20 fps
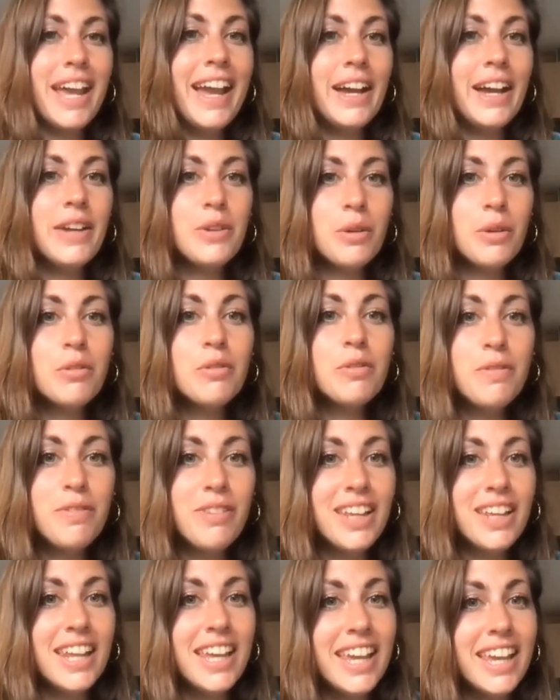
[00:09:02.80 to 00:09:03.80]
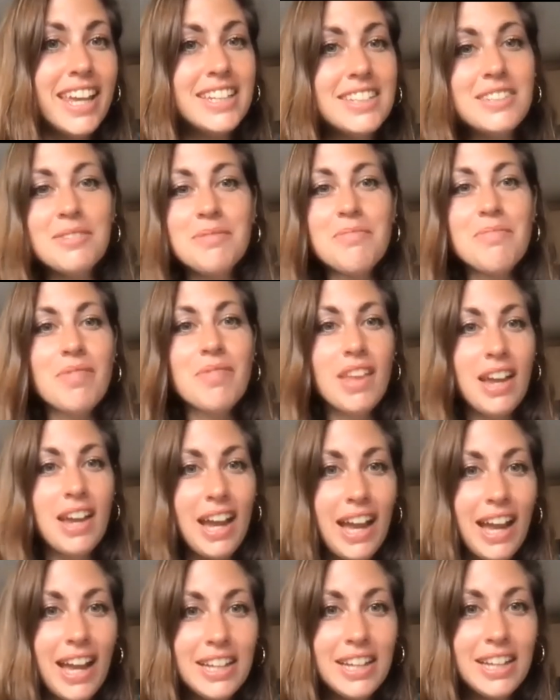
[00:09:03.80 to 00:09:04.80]
I don't feel it,
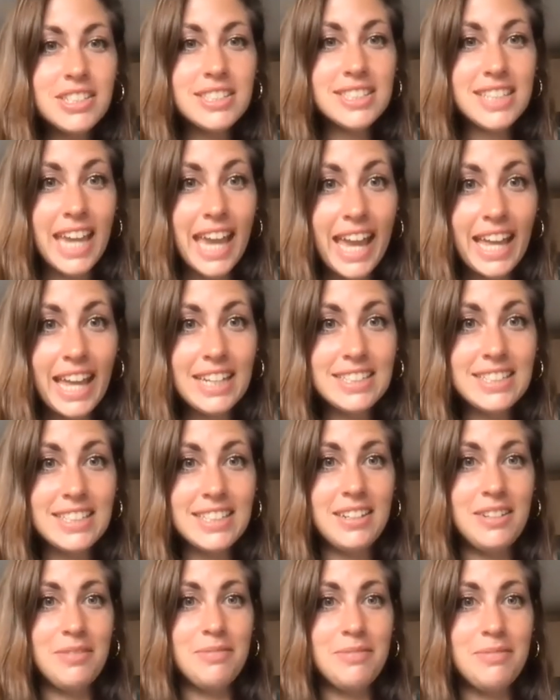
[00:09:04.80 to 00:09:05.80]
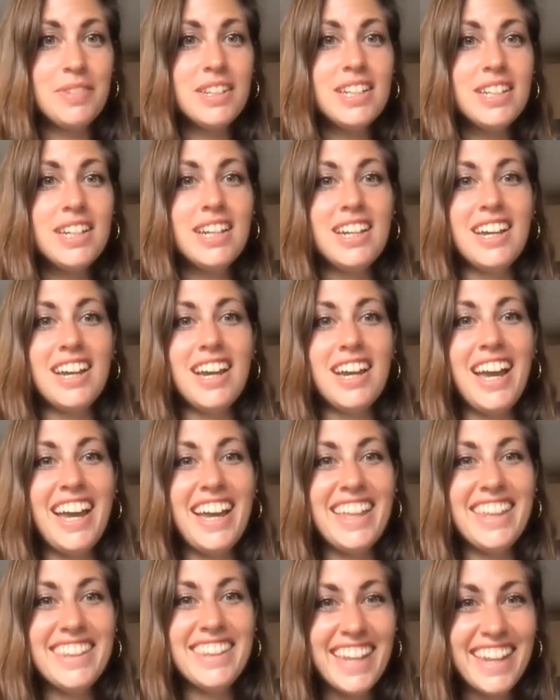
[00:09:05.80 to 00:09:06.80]
I just cancel.
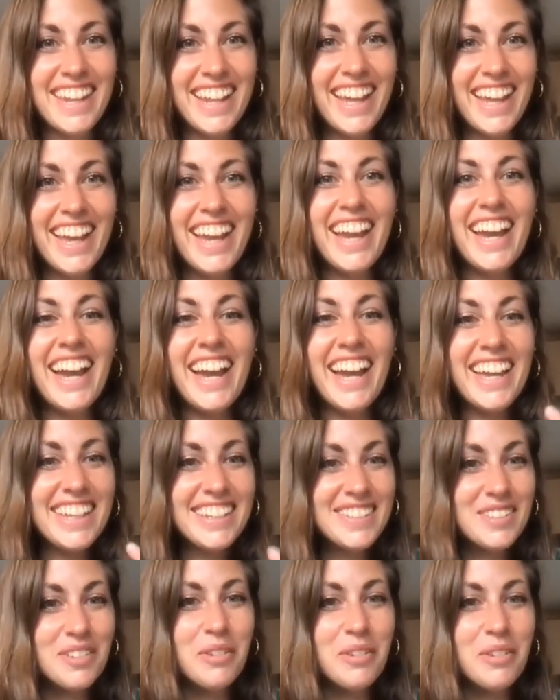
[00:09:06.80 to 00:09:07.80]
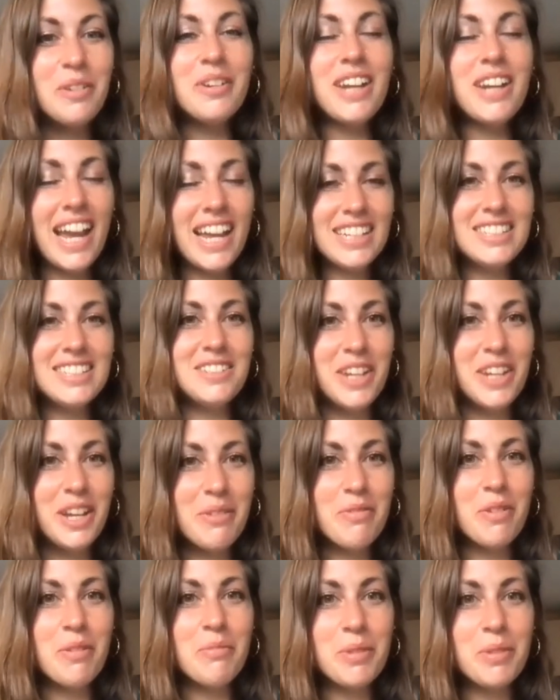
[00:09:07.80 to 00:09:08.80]
That is so nice to hear
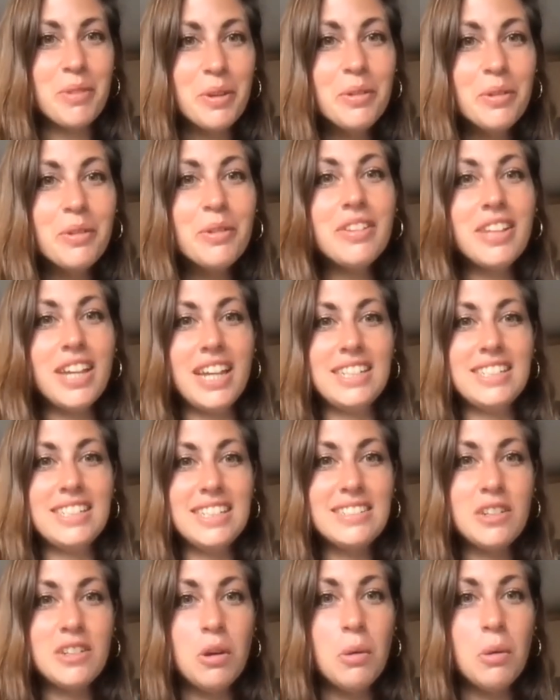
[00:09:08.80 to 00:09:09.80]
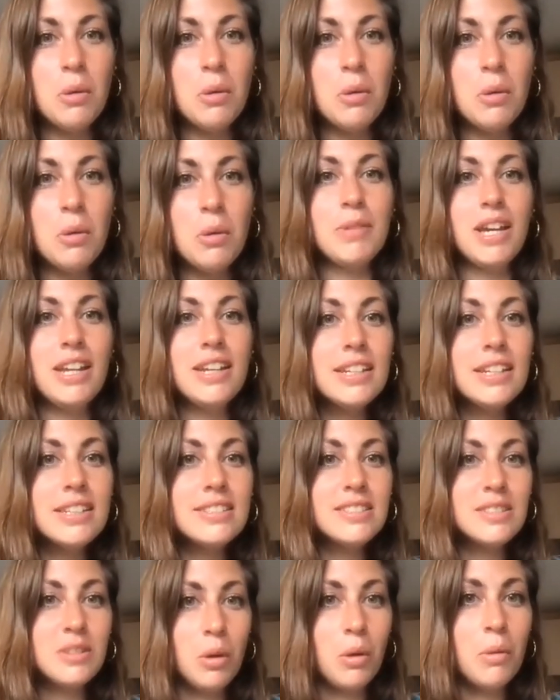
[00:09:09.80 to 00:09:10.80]
from you, that this commitment is
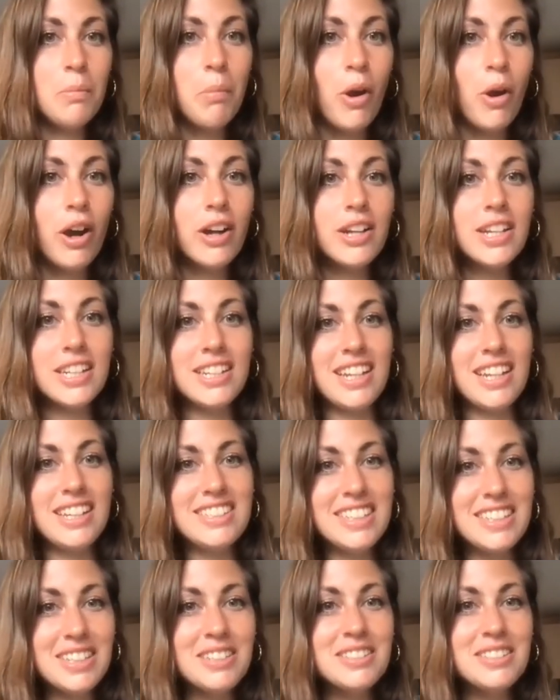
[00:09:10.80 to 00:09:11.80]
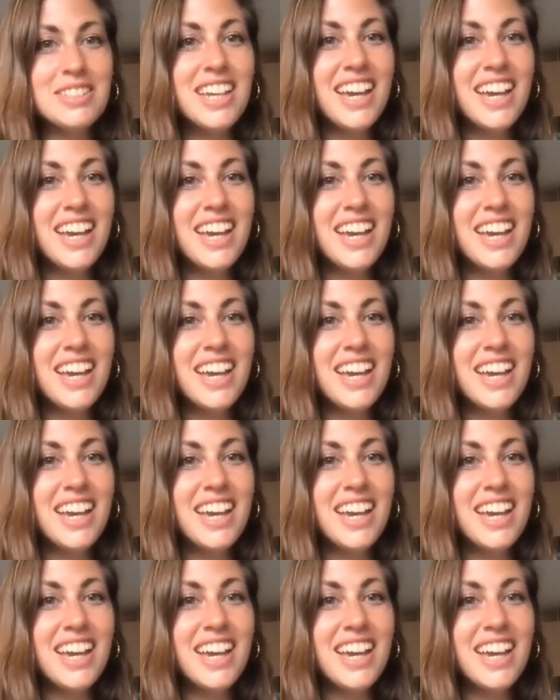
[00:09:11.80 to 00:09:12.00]
so important, and this is